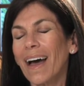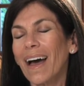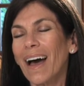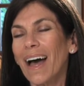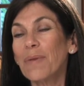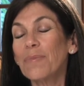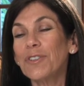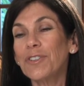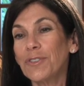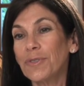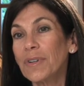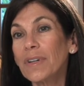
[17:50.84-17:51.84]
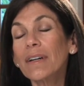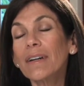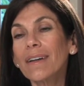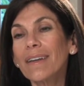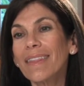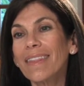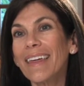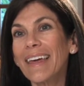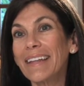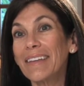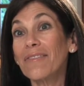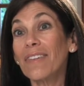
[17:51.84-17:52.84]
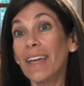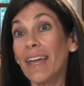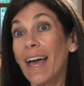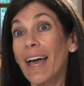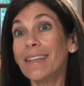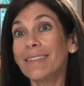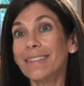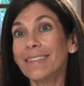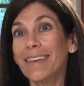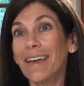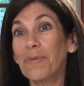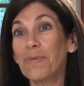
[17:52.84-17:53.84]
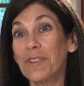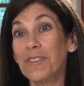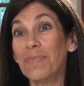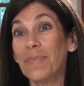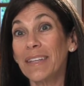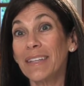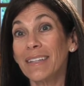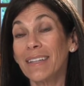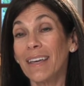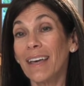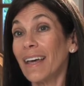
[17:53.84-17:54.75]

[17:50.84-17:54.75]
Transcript: I'm sure that if I asked, I would have been.